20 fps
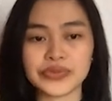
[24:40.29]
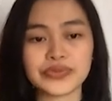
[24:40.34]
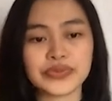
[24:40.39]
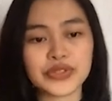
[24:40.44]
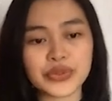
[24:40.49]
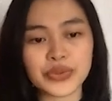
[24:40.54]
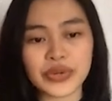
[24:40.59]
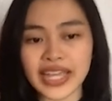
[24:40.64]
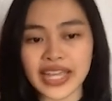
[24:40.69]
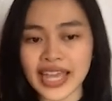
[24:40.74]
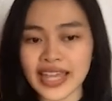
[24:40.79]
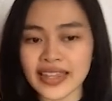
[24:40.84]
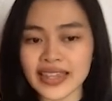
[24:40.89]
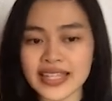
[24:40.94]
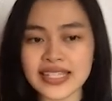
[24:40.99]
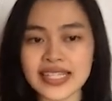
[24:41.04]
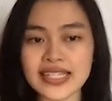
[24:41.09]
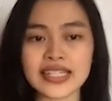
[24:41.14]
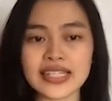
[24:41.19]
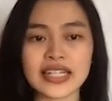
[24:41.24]
So again,
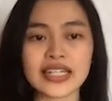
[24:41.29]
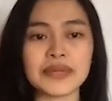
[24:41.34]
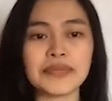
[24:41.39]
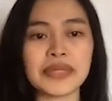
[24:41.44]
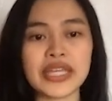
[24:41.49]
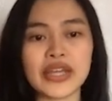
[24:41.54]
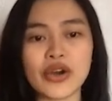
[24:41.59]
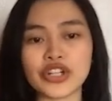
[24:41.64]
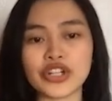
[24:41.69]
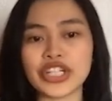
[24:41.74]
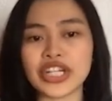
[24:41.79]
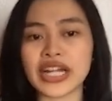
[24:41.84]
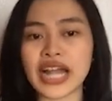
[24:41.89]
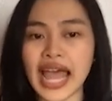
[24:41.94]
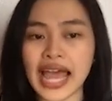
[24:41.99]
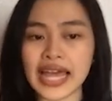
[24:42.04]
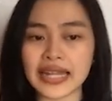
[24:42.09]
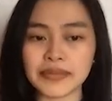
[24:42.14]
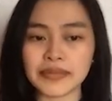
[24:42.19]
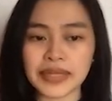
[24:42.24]
this is going to be on your
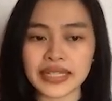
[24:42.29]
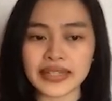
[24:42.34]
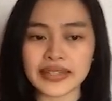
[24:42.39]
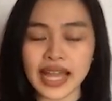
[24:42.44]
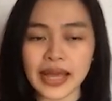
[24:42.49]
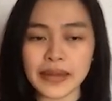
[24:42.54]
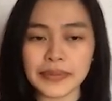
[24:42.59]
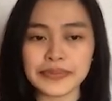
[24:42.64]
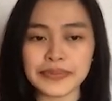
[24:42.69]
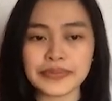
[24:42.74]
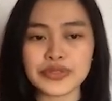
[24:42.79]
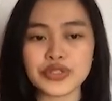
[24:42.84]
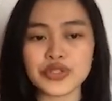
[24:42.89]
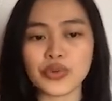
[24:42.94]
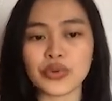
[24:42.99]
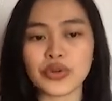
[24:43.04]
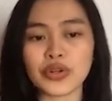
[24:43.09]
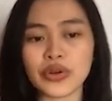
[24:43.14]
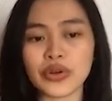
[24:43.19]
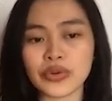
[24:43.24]
admin tab.
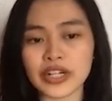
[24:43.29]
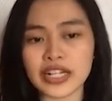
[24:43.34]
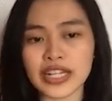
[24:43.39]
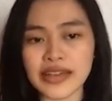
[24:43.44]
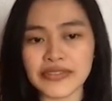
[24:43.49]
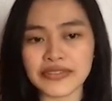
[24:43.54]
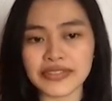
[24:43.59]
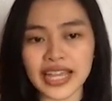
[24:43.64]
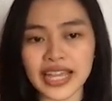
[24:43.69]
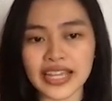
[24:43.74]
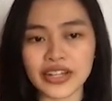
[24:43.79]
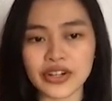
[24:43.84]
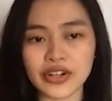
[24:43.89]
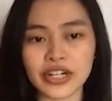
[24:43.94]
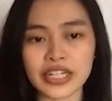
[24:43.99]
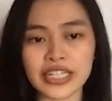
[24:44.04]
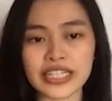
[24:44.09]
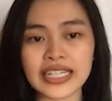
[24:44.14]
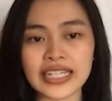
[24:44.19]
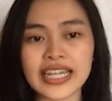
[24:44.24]
So lower left
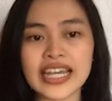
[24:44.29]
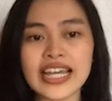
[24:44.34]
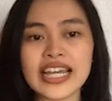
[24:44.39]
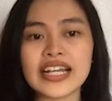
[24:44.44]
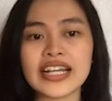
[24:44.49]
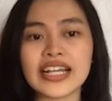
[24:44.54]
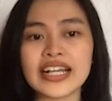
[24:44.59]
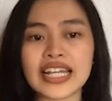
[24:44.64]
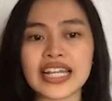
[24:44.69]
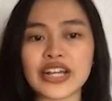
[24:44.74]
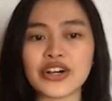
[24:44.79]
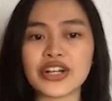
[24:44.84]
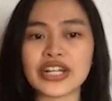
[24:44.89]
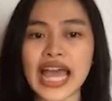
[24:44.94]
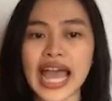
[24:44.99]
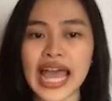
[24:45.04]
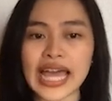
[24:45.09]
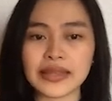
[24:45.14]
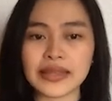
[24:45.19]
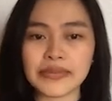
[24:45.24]
icon, click on
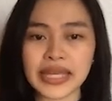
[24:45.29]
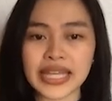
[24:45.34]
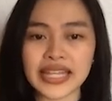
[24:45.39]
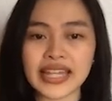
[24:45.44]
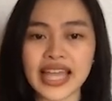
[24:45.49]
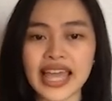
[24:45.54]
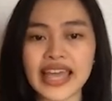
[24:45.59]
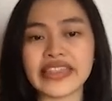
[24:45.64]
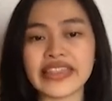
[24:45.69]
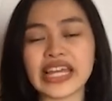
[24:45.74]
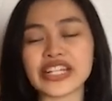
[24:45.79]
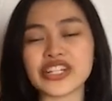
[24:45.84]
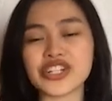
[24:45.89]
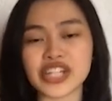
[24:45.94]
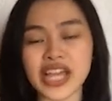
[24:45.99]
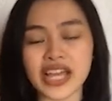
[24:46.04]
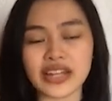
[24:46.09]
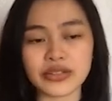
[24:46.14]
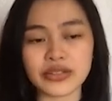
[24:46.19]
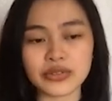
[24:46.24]
admin and then
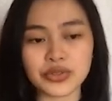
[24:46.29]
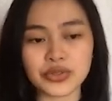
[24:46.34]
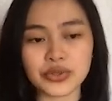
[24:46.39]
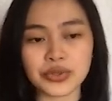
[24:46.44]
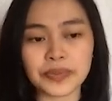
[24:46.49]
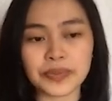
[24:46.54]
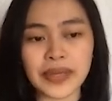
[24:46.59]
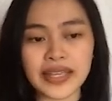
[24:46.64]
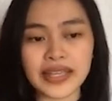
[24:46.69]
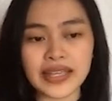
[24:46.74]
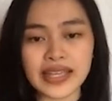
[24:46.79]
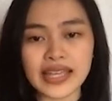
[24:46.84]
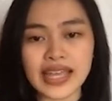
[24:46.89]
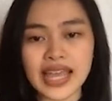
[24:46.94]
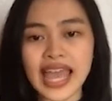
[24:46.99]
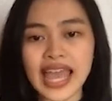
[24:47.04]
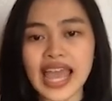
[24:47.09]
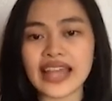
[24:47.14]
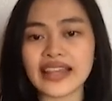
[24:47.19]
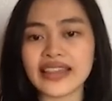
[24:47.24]
channel grouping.
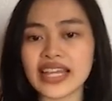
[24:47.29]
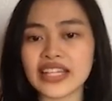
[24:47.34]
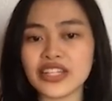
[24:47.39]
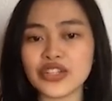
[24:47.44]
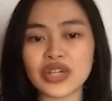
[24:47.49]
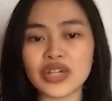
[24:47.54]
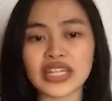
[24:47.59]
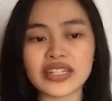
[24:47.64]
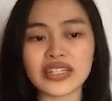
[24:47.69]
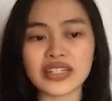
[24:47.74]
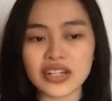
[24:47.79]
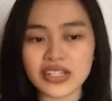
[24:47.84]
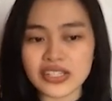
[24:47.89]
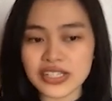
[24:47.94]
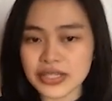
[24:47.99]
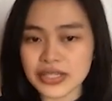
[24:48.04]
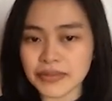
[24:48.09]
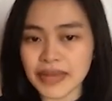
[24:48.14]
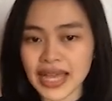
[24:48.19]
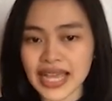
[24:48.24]
And then you can
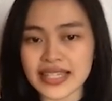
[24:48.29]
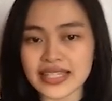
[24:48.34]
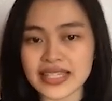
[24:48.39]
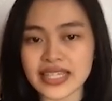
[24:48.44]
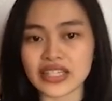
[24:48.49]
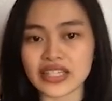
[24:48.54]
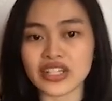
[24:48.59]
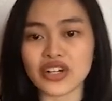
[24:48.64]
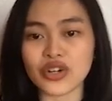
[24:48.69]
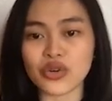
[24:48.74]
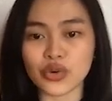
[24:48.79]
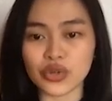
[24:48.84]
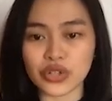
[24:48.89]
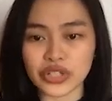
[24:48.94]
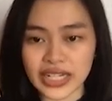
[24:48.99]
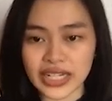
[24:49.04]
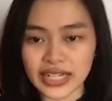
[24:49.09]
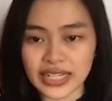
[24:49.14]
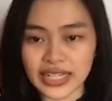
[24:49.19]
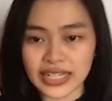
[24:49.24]
customize it
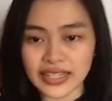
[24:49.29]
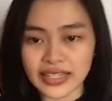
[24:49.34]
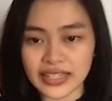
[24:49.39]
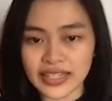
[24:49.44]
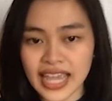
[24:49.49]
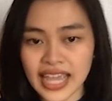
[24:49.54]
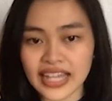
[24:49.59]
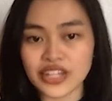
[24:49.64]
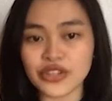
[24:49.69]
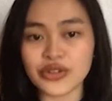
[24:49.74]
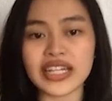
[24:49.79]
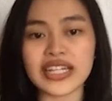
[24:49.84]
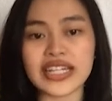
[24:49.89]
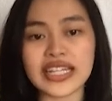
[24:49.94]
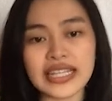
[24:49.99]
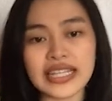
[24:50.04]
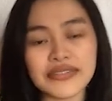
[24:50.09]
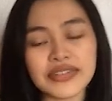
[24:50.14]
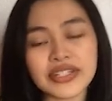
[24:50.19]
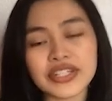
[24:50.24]
accordingly. And you can
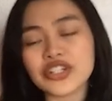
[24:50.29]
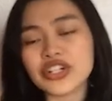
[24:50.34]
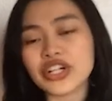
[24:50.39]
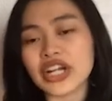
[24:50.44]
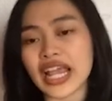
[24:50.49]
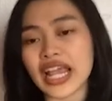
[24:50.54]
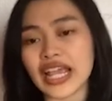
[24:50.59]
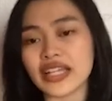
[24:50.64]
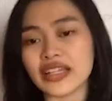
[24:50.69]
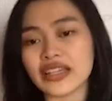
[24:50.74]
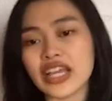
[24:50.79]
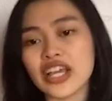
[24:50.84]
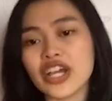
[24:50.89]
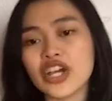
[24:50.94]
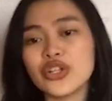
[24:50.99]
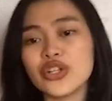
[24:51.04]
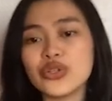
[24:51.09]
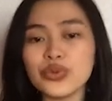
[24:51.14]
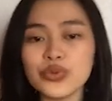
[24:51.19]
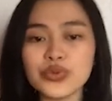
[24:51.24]
even create
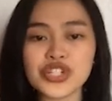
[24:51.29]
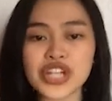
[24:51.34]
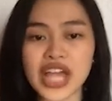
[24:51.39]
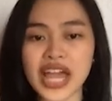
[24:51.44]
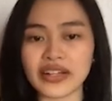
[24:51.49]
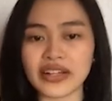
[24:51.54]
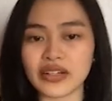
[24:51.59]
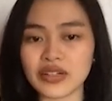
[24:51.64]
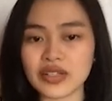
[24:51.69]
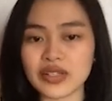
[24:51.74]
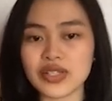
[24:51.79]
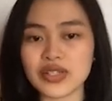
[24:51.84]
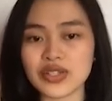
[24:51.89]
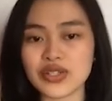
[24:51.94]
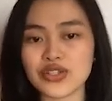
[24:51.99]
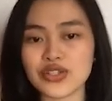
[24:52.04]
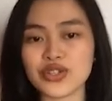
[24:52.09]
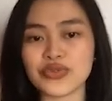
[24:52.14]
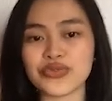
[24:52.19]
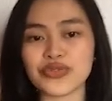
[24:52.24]
new channels.
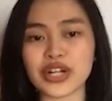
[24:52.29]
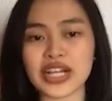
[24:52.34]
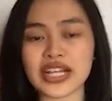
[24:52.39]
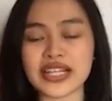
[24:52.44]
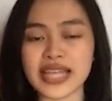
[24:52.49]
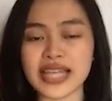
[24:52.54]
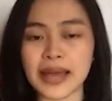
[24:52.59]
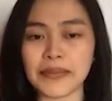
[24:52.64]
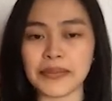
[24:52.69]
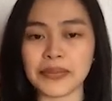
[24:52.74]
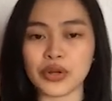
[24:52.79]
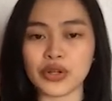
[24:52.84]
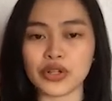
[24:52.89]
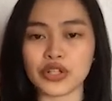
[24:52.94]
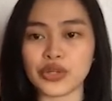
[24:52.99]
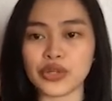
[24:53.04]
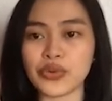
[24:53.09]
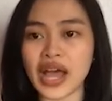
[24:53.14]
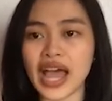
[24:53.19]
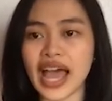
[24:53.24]
So for example,
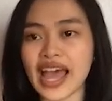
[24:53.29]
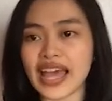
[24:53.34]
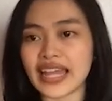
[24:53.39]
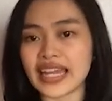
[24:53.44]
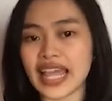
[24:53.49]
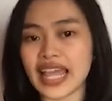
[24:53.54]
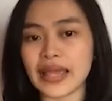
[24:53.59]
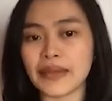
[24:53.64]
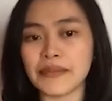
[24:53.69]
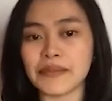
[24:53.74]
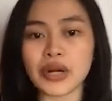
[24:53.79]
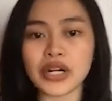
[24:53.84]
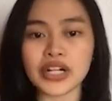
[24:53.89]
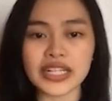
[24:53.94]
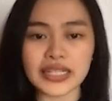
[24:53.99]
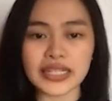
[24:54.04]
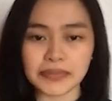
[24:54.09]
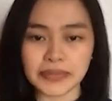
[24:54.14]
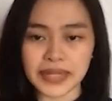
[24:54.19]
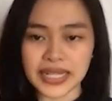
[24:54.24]
you had a
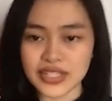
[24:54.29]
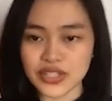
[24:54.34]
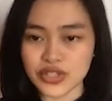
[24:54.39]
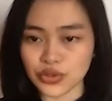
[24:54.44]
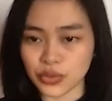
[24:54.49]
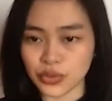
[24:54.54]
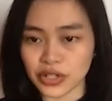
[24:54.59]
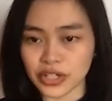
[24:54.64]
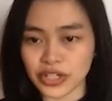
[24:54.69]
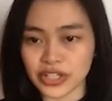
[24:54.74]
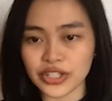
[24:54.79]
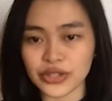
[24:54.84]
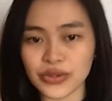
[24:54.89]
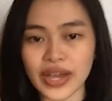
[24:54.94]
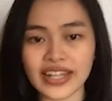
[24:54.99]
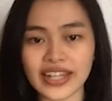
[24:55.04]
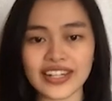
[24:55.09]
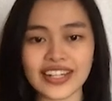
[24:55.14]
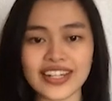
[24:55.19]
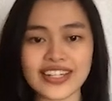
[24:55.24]
marketplace store, you
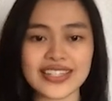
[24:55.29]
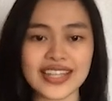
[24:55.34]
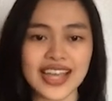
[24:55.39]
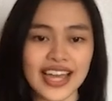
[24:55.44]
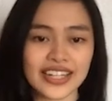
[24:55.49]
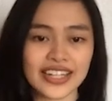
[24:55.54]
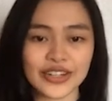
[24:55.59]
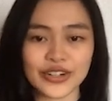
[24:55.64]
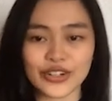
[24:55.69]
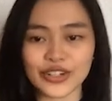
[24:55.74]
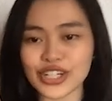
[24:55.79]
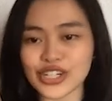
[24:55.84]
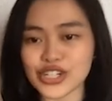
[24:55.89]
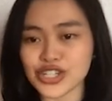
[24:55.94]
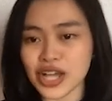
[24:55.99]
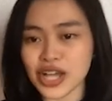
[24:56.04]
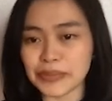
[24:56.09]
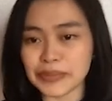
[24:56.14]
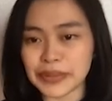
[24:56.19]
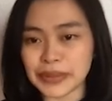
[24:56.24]
had a Lazada or a
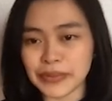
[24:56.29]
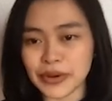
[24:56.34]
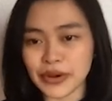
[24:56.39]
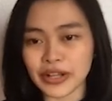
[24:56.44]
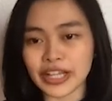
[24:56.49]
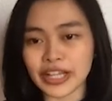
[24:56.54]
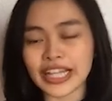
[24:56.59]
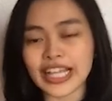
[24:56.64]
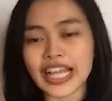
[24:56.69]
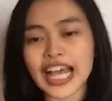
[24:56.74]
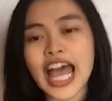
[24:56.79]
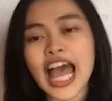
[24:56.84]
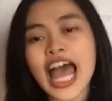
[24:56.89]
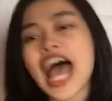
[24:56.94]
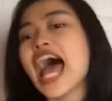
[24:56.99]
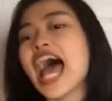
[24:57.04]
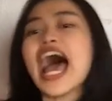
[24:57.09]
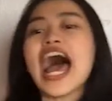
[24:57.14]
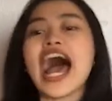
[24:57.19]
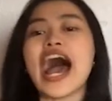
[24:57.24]
Shopee Mall,
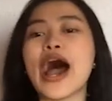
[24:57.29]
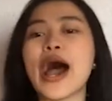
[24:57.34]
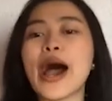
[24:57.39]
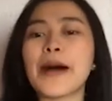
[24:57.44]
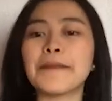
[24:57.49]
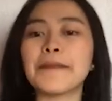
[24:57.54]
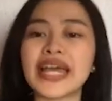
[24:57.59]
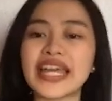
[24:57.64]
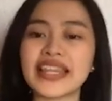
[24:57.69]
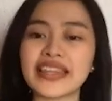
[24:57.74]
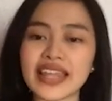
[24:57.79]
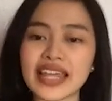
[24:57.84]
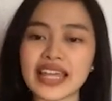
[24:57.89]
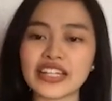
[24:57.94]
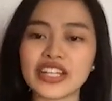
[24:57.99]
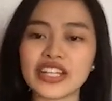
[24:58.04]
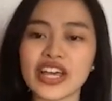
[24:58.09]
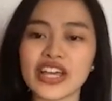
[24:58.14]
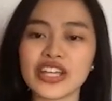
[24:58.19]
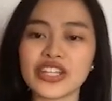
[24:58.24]
and
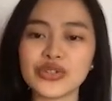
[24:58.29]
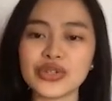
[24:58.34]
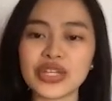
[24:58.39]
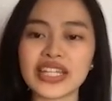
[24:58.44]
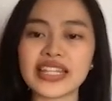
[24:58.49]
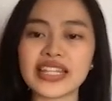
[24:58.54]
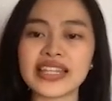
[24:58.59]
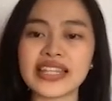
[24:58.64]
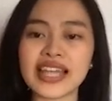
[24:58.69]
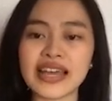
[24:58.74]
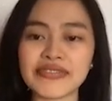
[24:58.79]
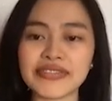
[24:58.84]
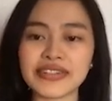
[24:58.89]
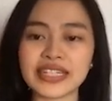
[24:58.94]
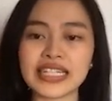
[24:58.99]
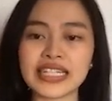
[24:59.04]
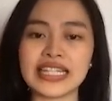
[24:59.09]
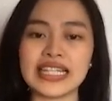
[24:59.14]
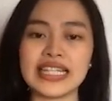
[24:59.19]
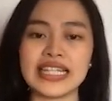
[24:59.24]
then you can
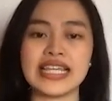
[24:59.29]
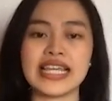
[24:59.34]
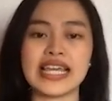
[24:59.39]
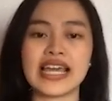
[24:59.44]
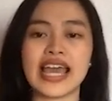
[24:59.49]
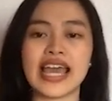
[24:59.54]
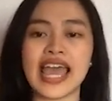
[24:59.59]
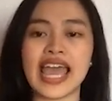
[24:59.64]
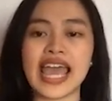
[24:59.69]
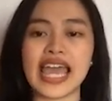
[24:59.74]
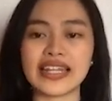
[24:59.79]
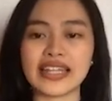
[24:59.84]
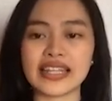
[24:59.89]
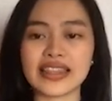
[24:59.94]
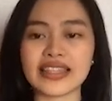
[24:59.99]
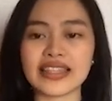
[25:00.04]
definitely edit